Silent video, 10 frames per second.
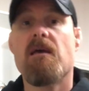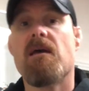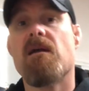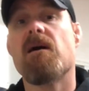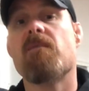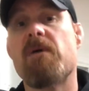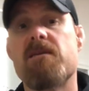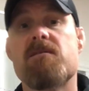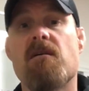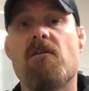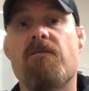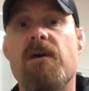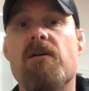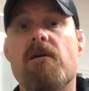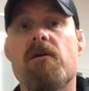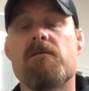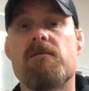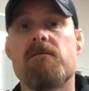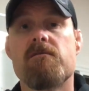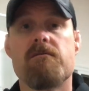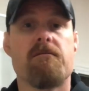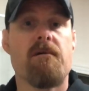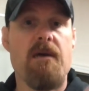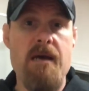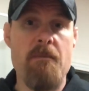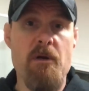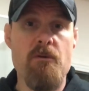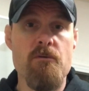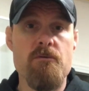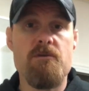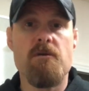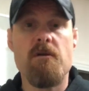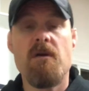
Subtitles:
And I myself at heart am a cruiser.